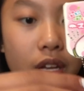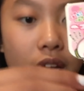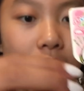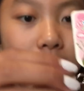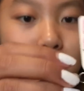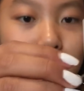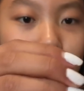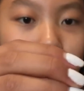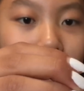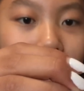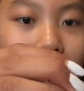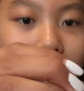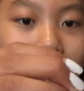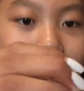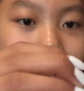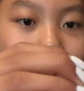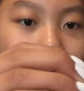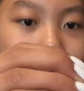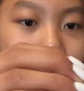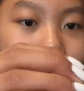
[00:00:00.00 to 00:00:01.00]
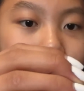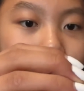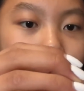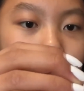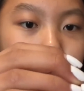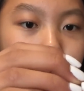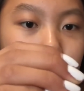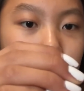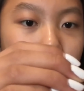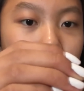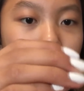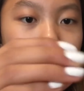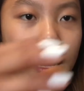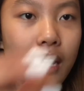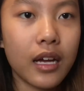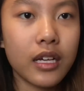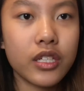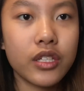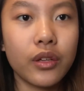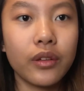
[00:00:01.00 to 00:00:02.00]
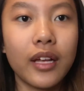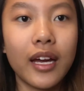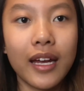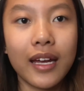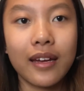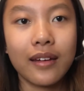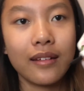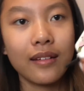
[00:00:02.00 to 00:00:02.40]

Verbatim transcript: comes with like a desk plug. So like,